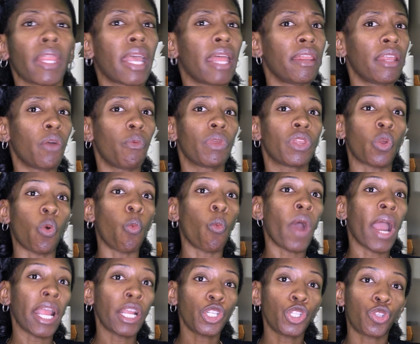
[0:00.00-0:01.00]
And then with the
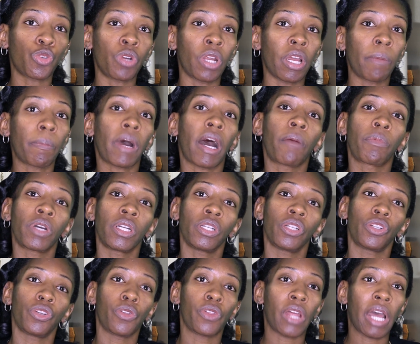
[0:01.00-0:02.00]
white shrimp, I'm going to
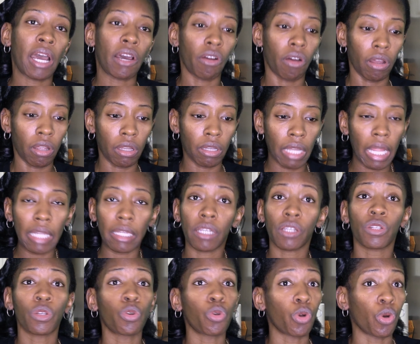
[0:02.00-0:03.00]
do that on
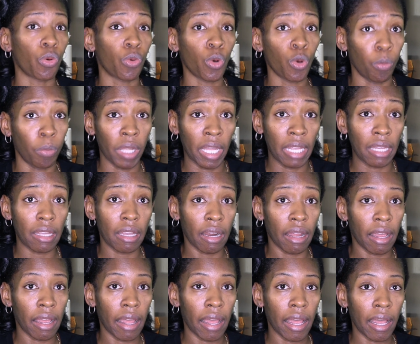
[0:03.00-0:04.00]
this little grill plate that
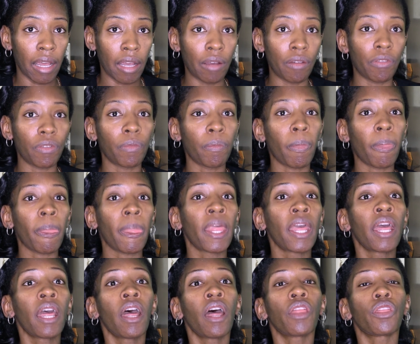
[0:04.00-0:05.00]
I have.
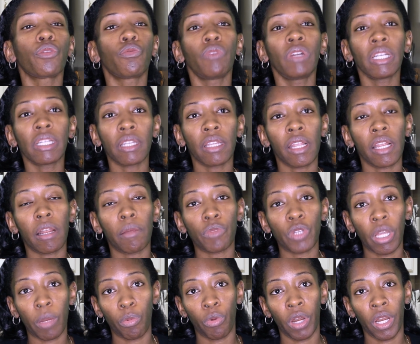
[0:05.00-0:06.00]
The reason that I'm
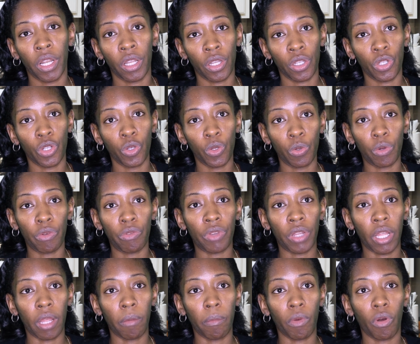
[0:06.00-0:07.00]
separating the two of
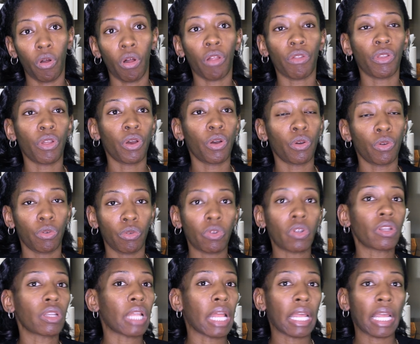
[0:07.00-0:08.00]
them, although
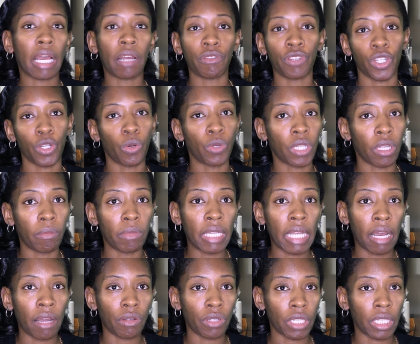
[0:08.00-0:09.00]
I've soaked them
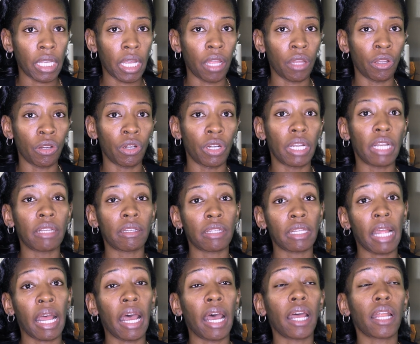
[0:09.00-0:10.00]
down together, is
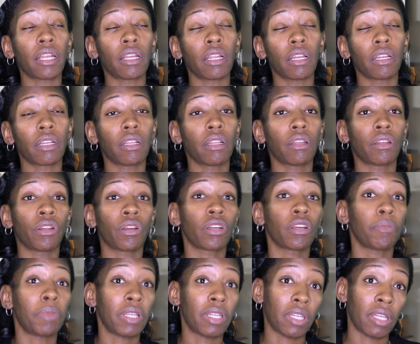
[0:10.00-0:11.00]
that they're
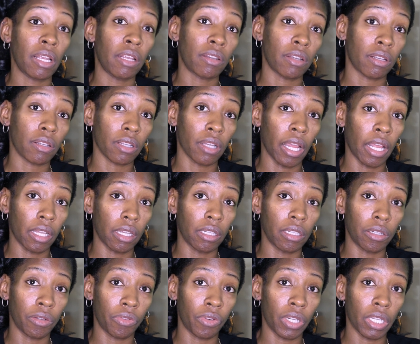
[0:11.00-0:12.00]
going to be seasoned slightly
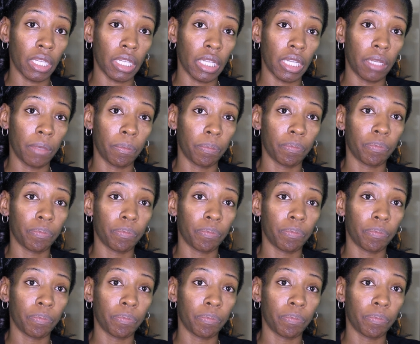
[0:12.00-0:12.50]
differently.